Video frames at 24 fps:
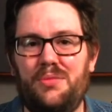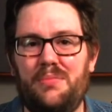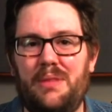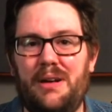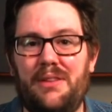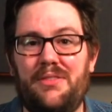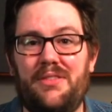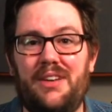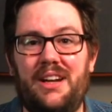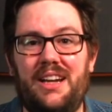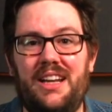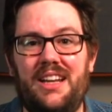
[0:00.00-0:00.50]
my
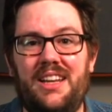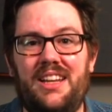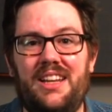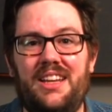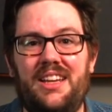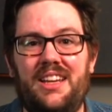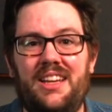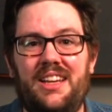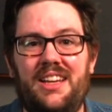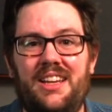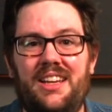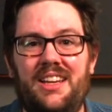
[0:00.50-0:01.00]
friend
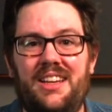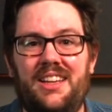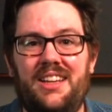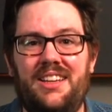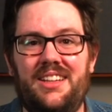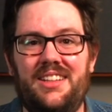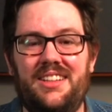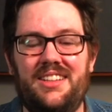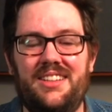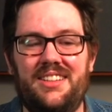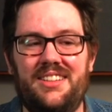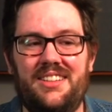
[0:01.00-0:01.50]

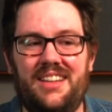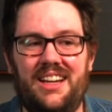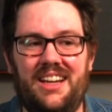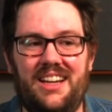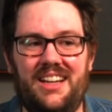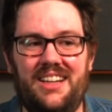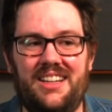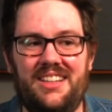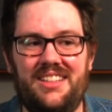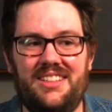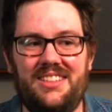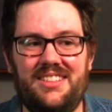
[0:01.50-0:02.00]

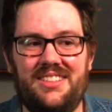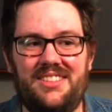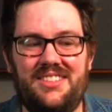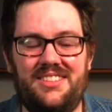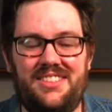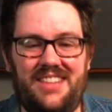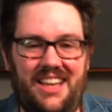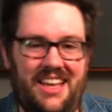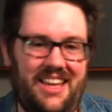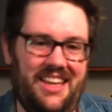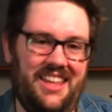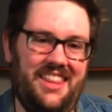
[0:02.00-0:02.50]

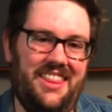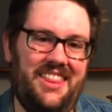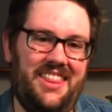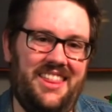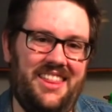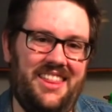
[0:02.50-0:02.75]
Seth